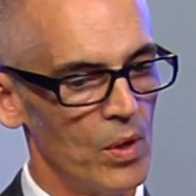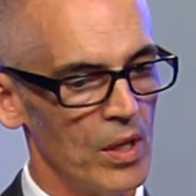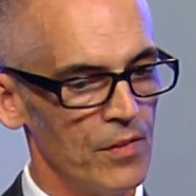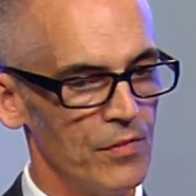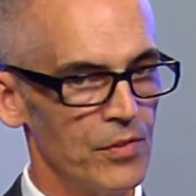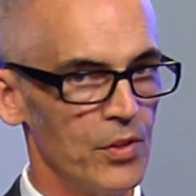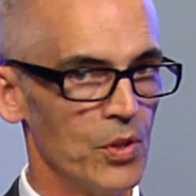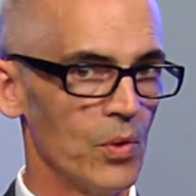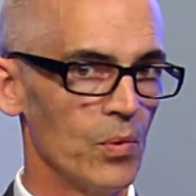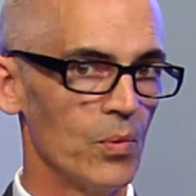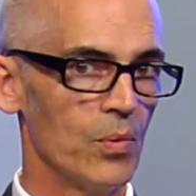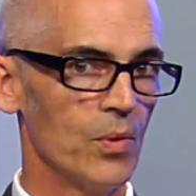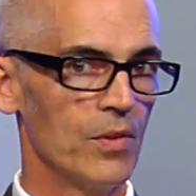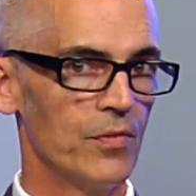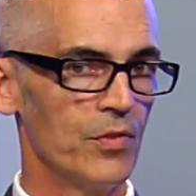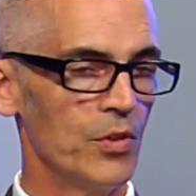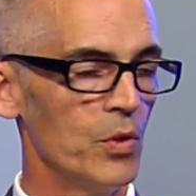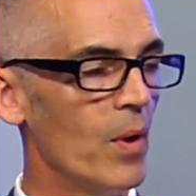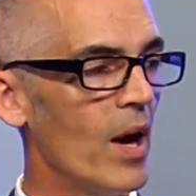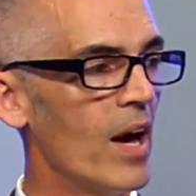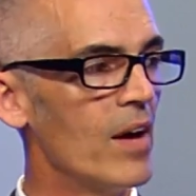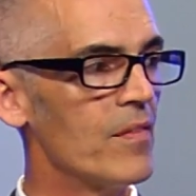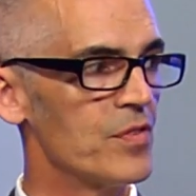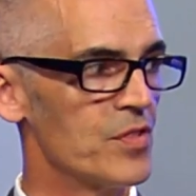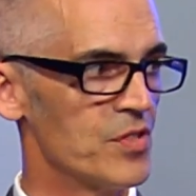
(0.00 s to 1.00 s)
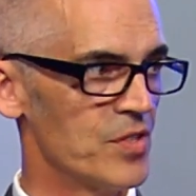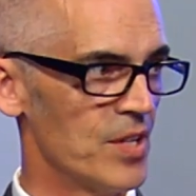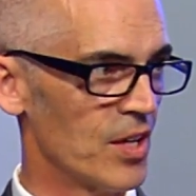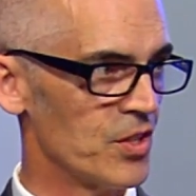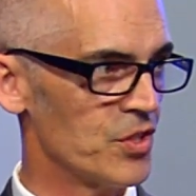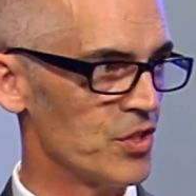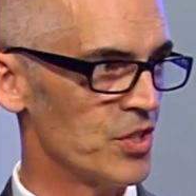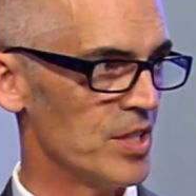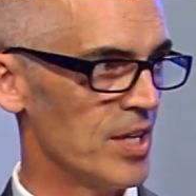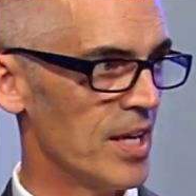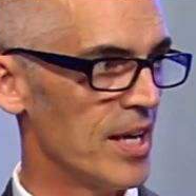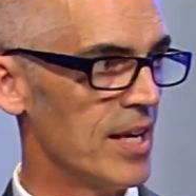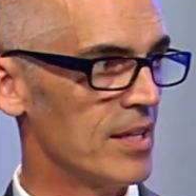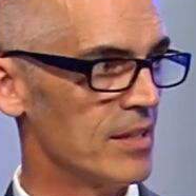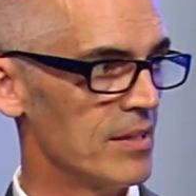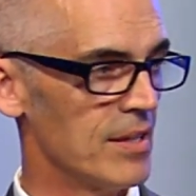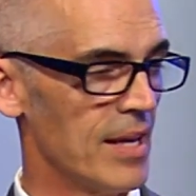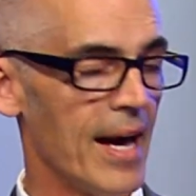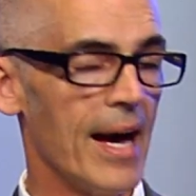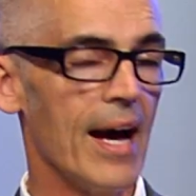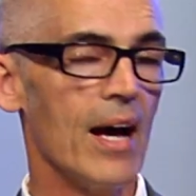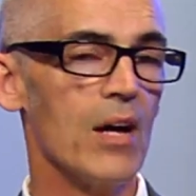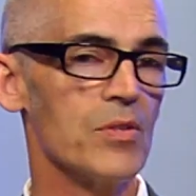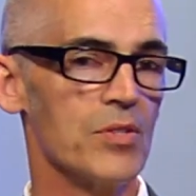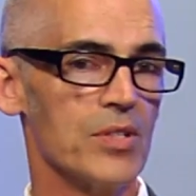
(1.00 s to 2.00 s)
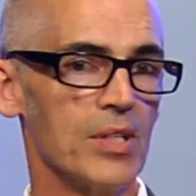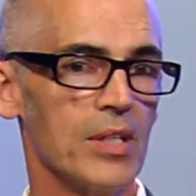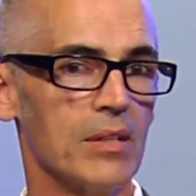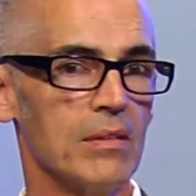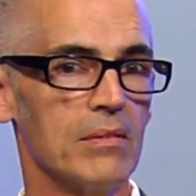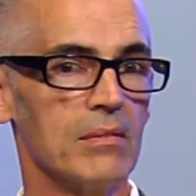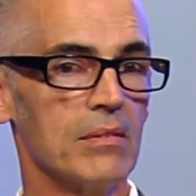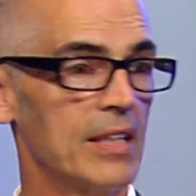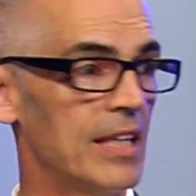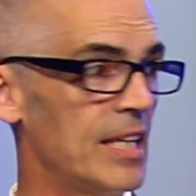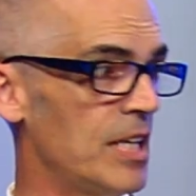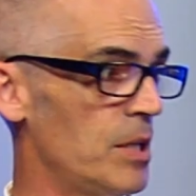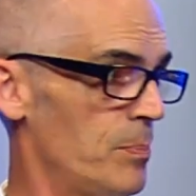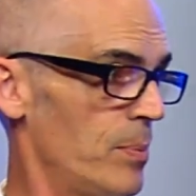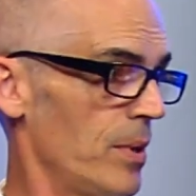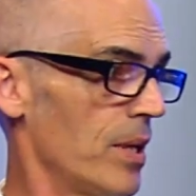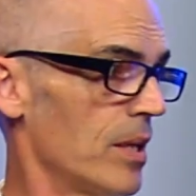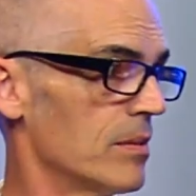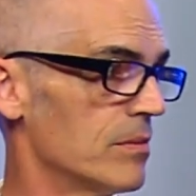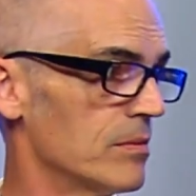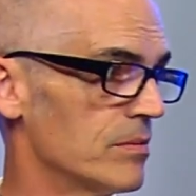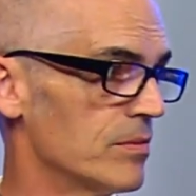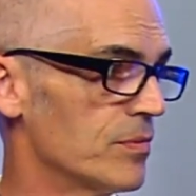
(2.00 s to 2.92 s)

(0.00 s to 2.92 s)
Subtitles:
if you have Section 8 housing, keep it.